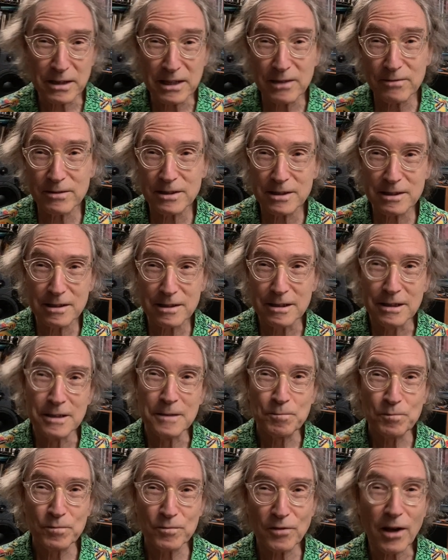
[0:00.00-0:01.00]
Even a
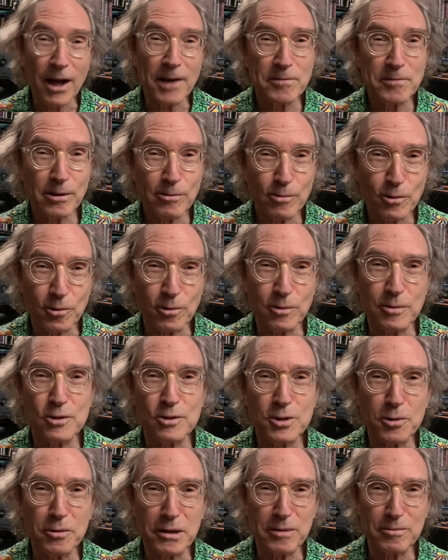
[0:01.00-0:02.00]
five-year-old
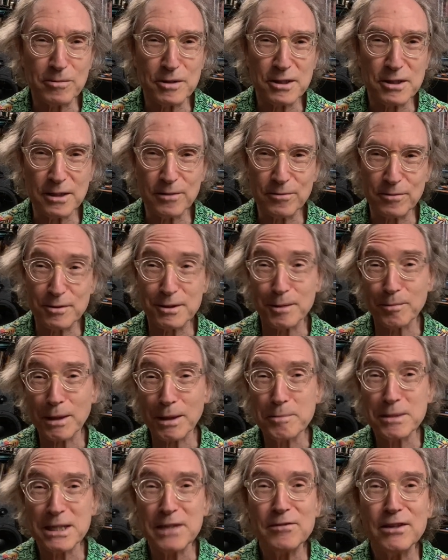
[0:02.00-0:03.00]
Sony receiver,
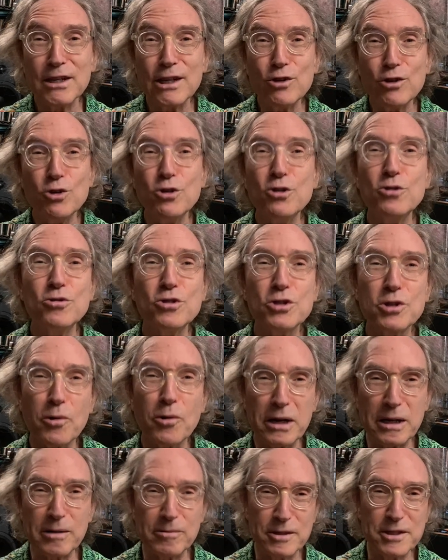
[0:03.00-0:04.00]
sometimes even a new
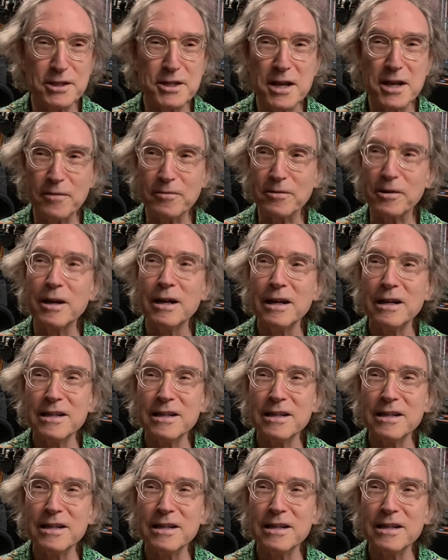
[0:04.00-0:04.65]
Sony receiver,